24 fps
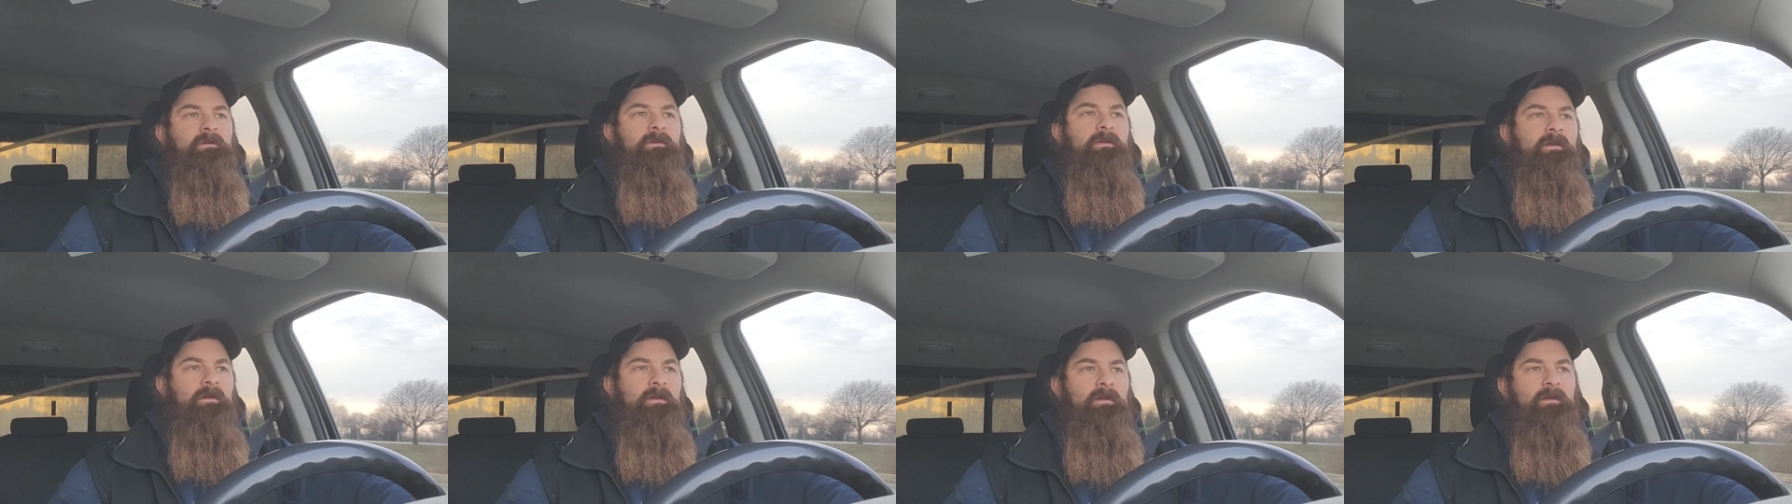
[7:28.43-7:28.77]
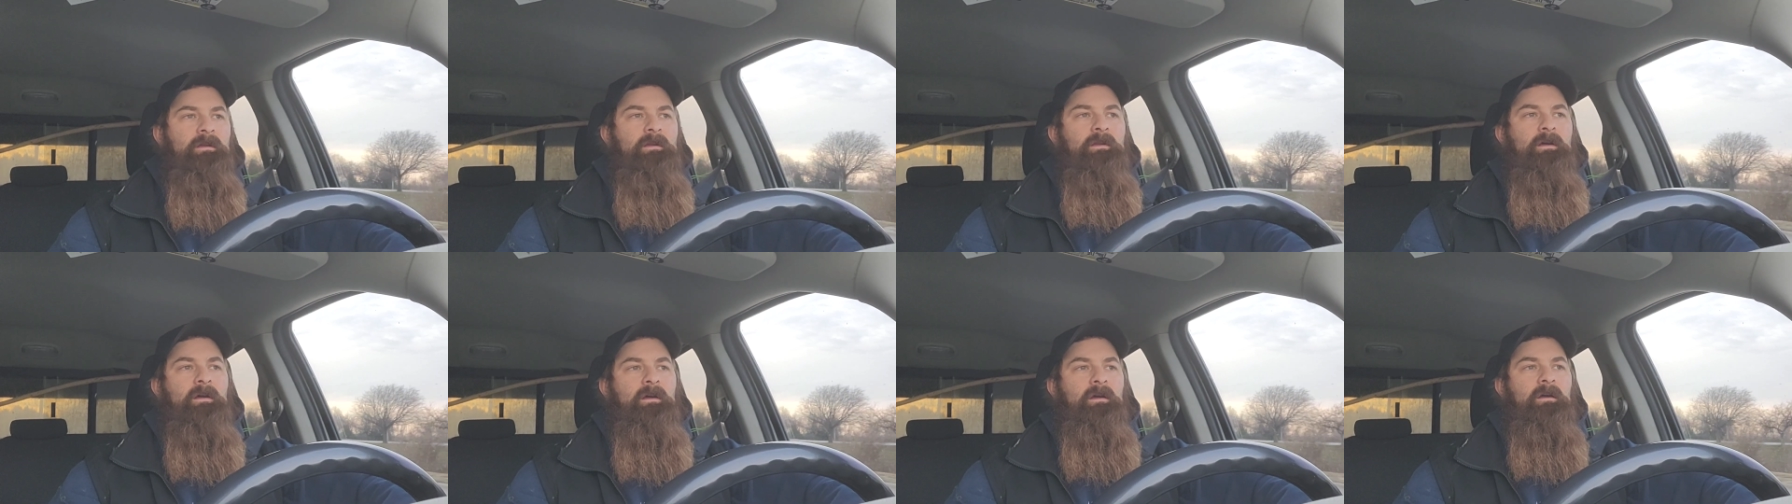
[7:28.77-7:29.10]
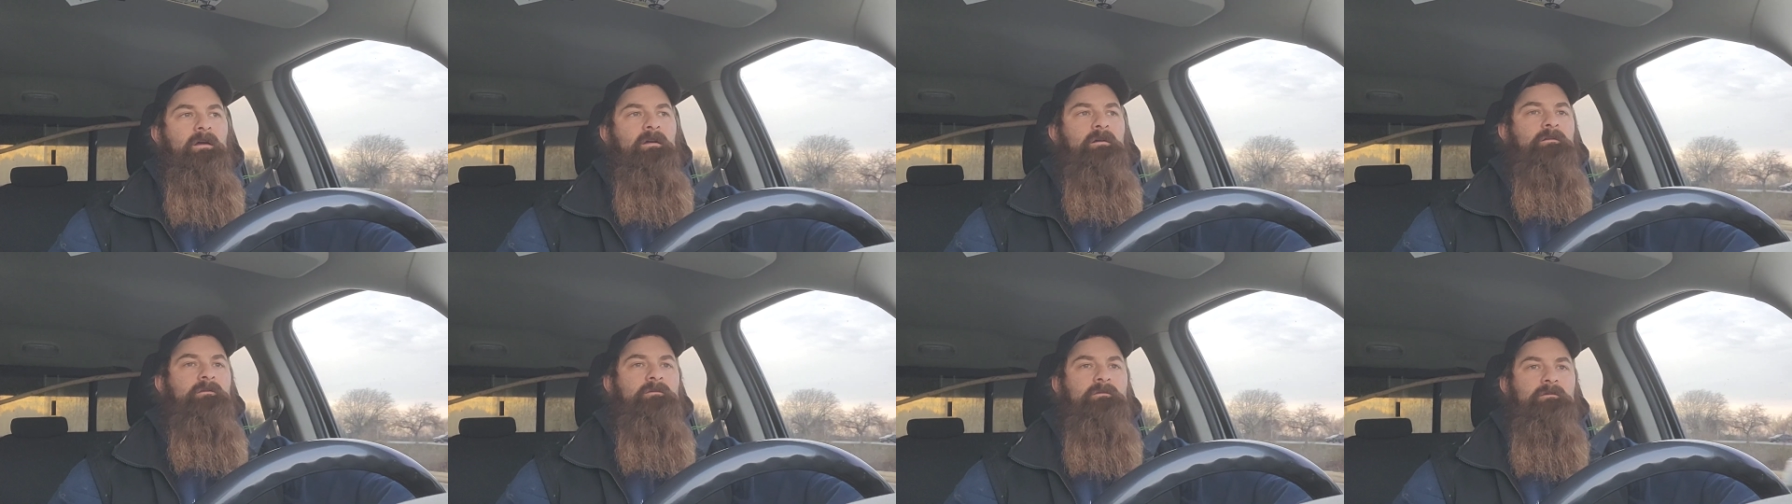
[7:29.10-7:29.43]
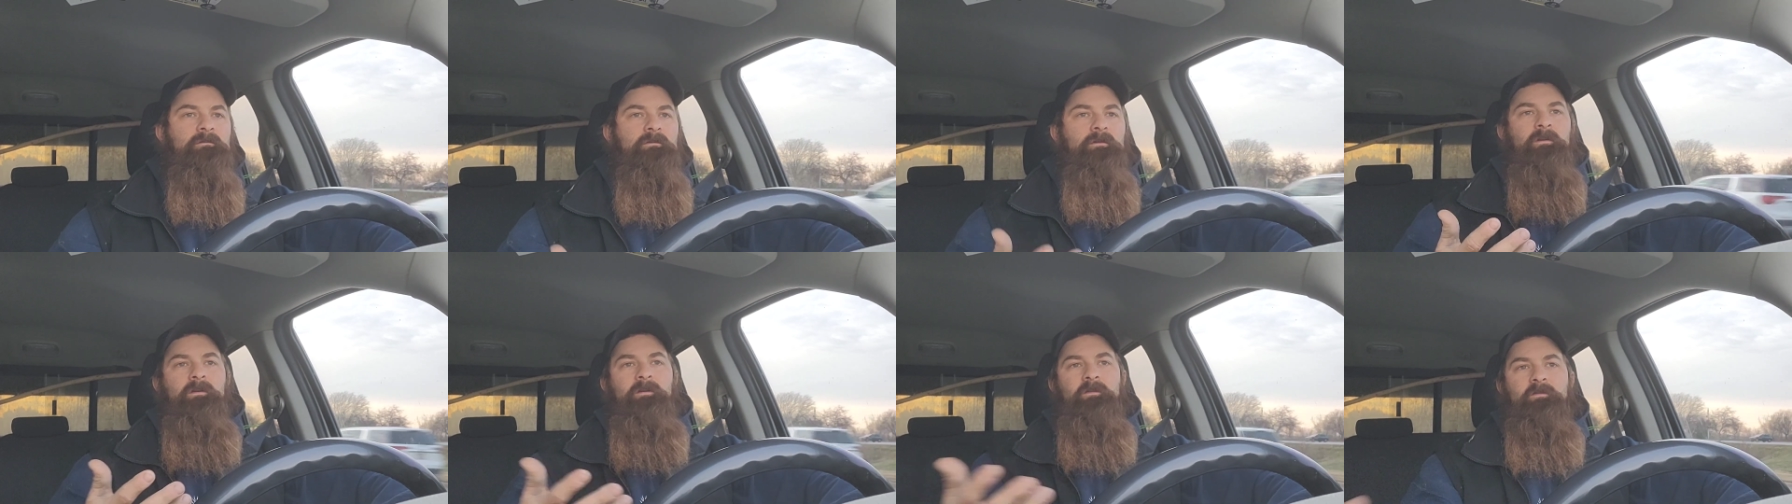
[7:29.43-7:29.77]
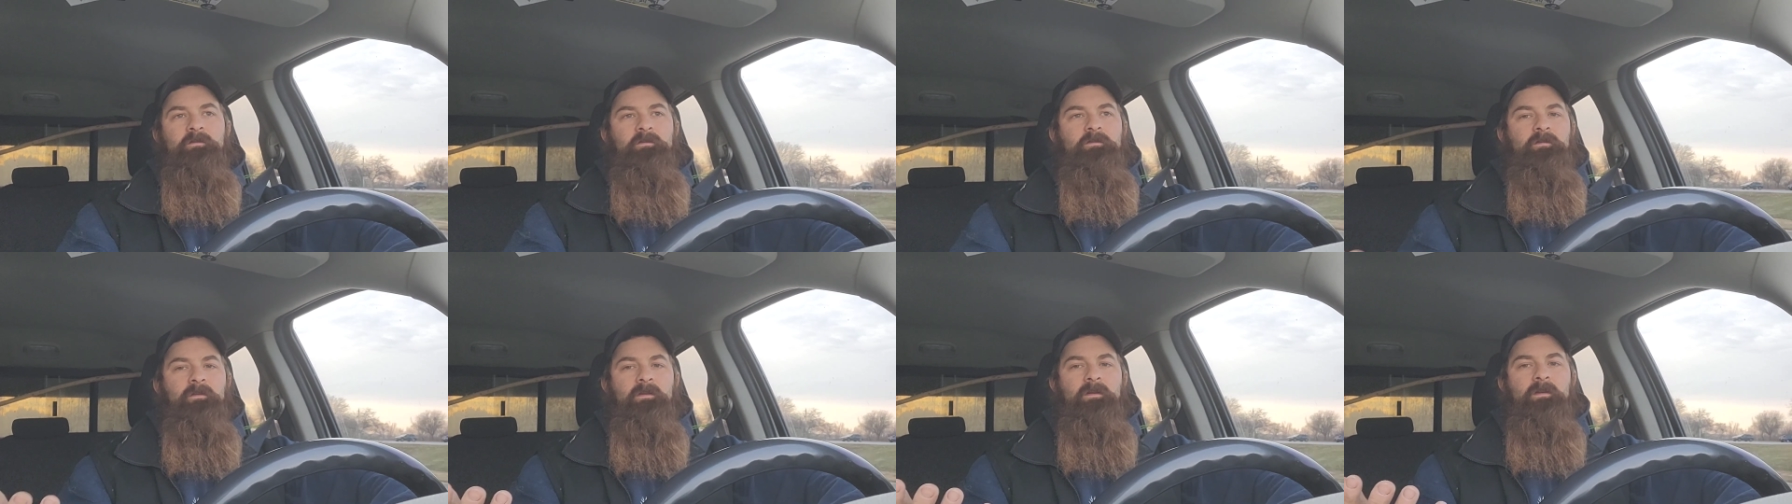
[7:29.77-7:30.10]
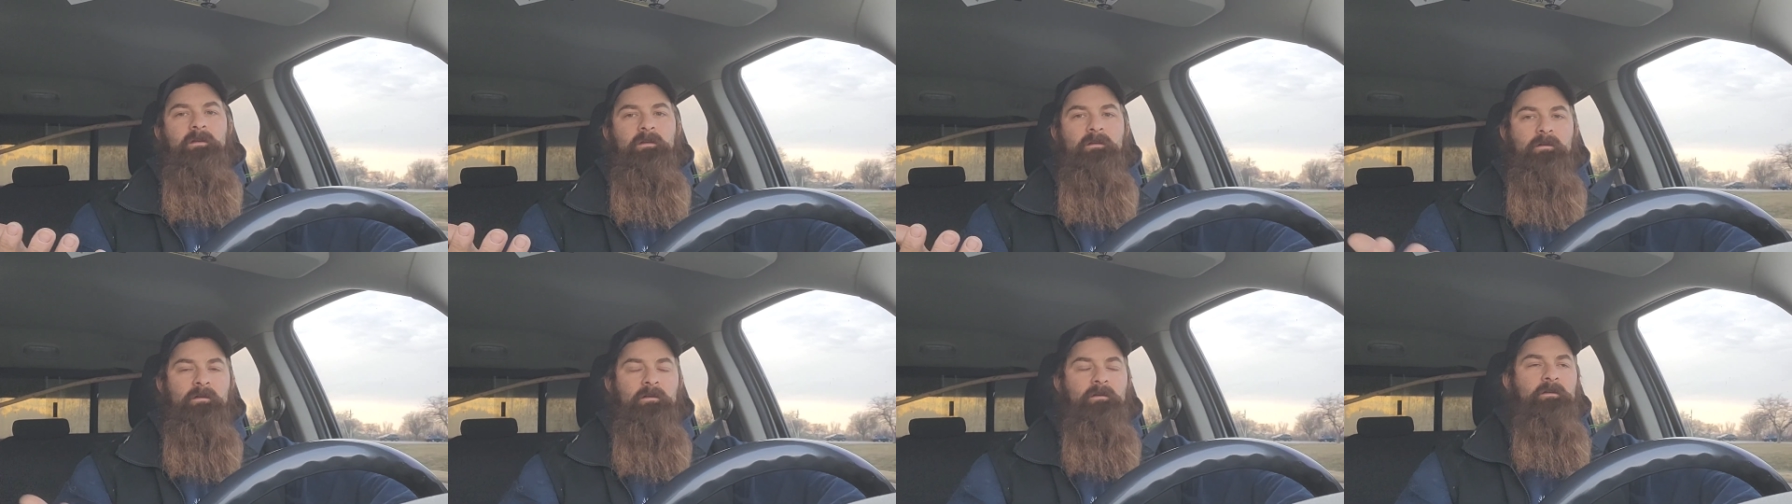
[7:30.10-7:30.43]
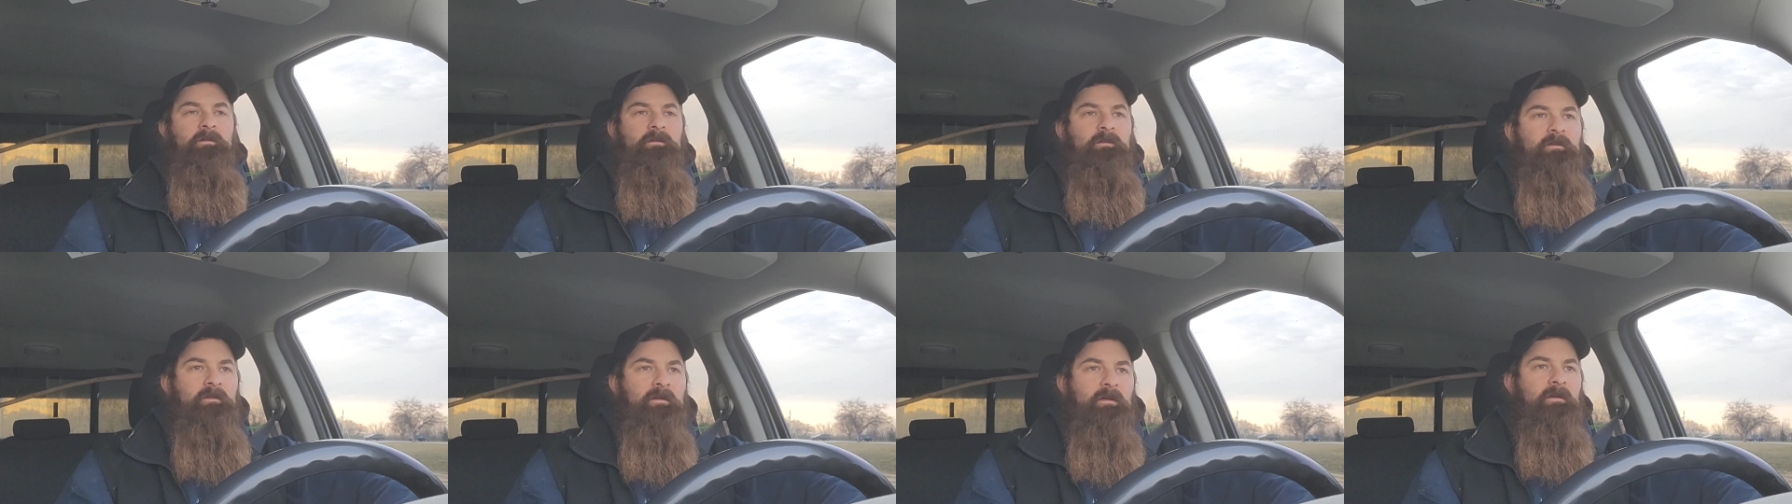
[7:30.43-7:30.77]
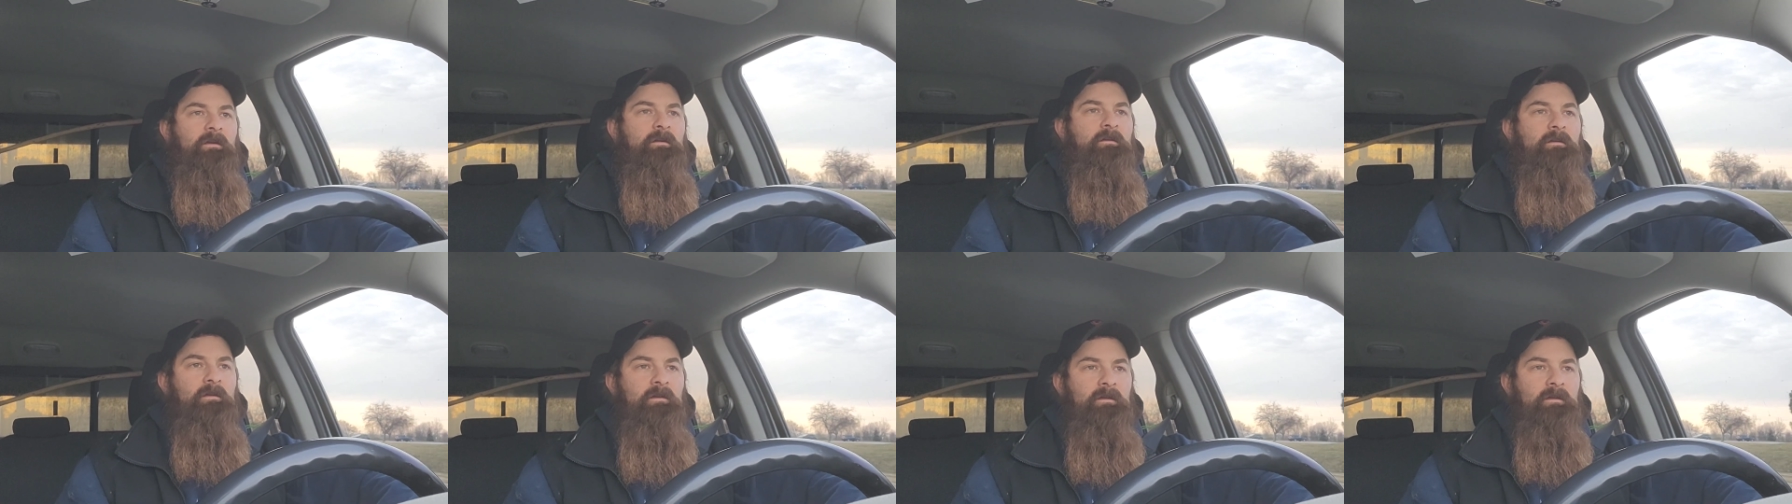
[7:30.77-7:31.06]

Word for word: And uh, then it's just laying there on the side,